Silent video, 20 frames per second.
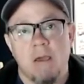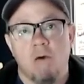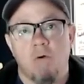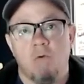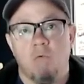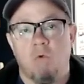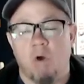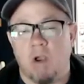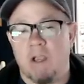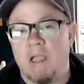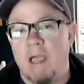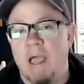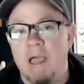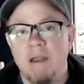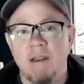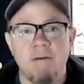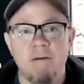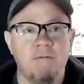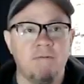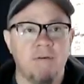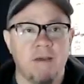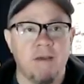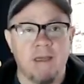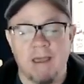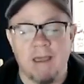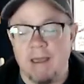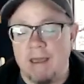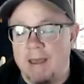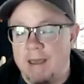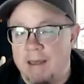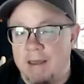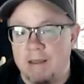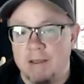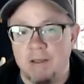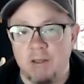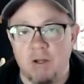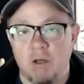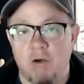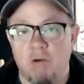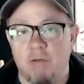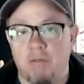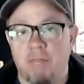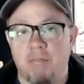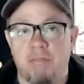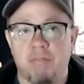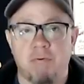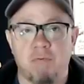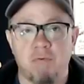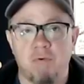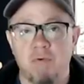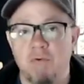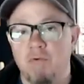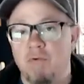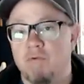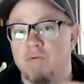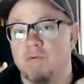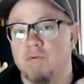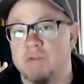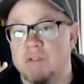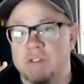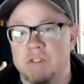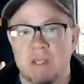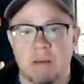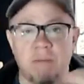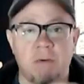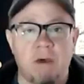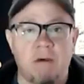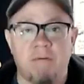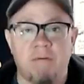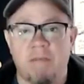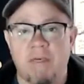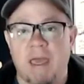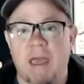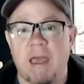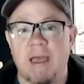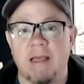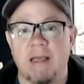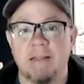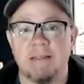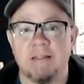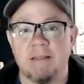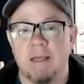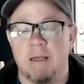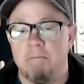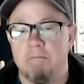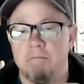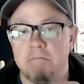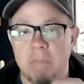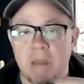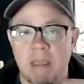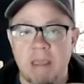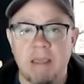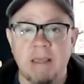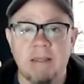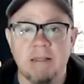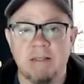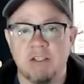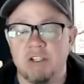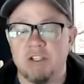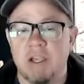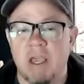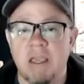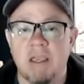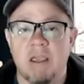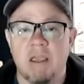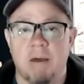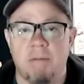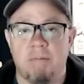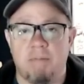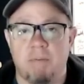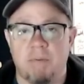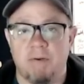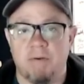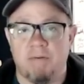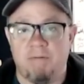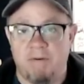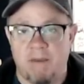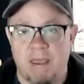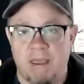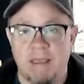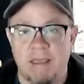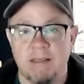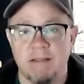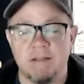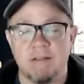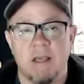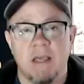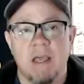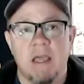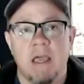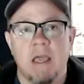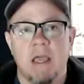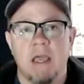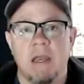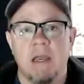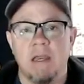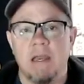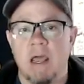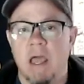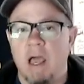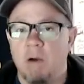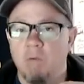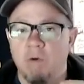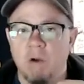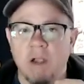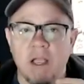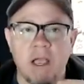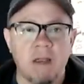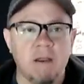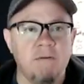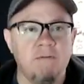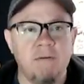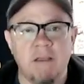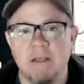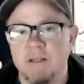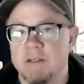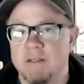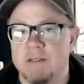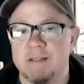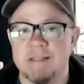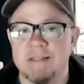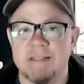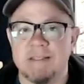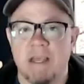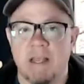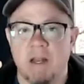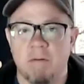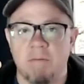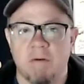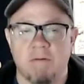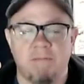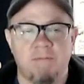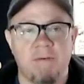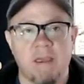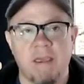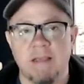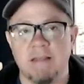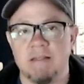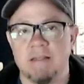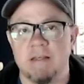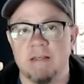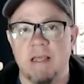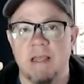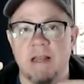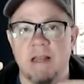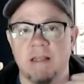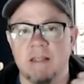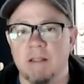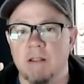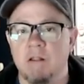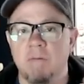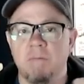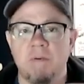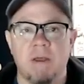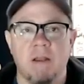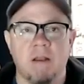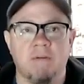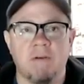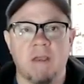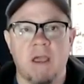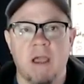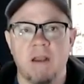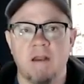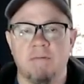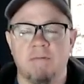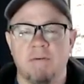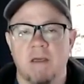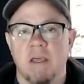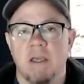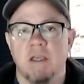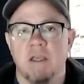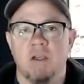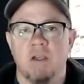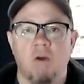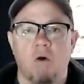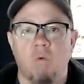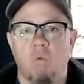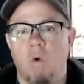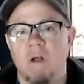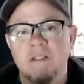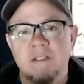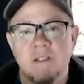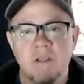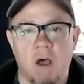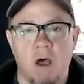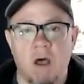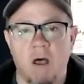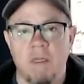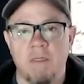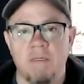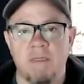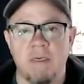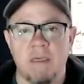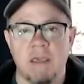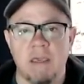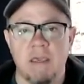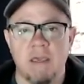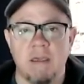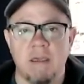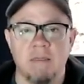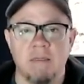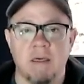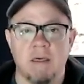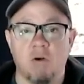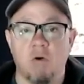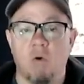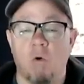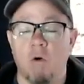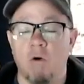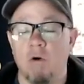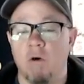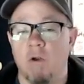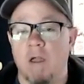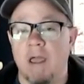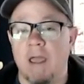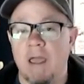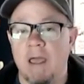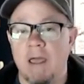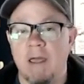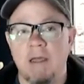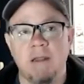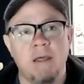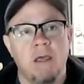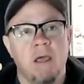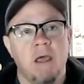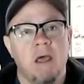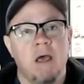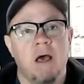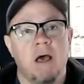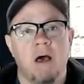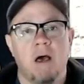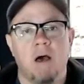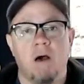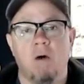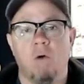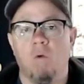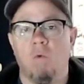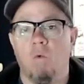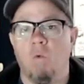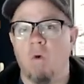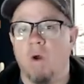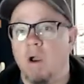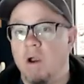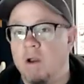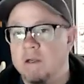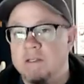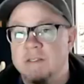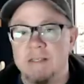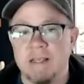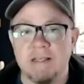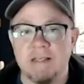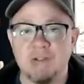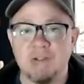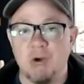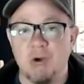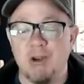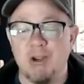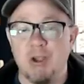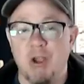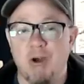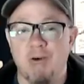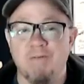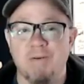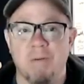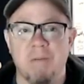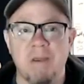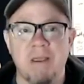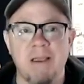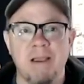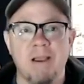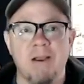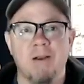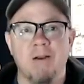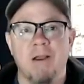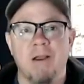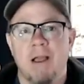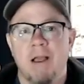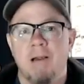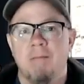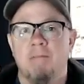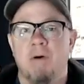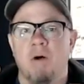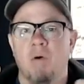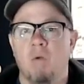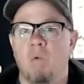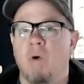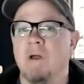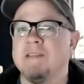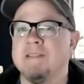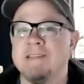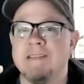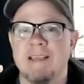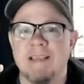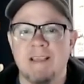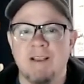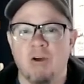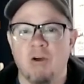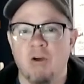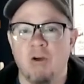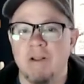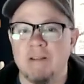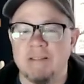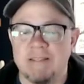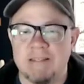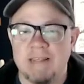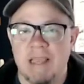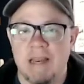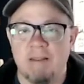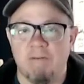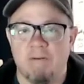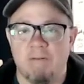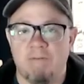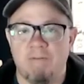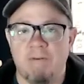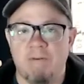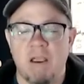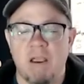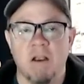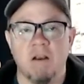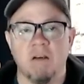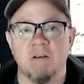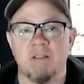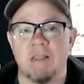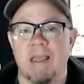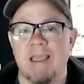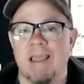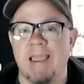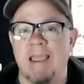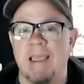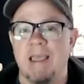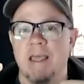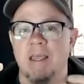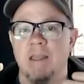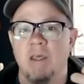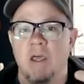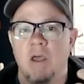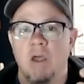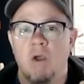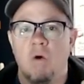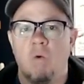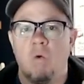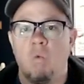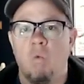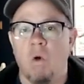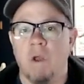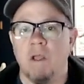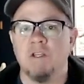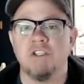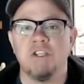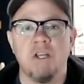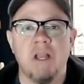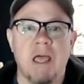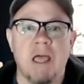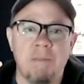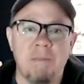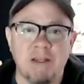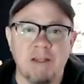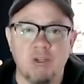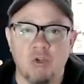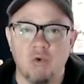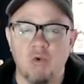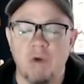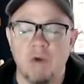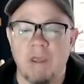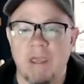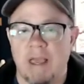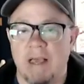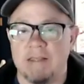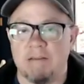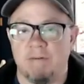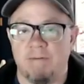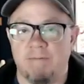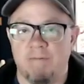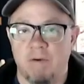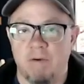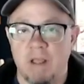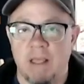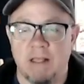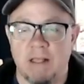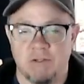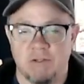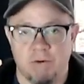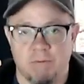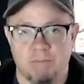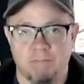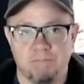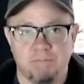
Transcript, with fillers: We're kind of, uh, you know, through some of that main shakeup phase. And now we're kind of into the settlement phase and, and a little bit of kind of, you know, what's on the, the corner ahead? Uh, where's things going to go from here? But what's the current state of affairs and what should I be doing as a freelancer?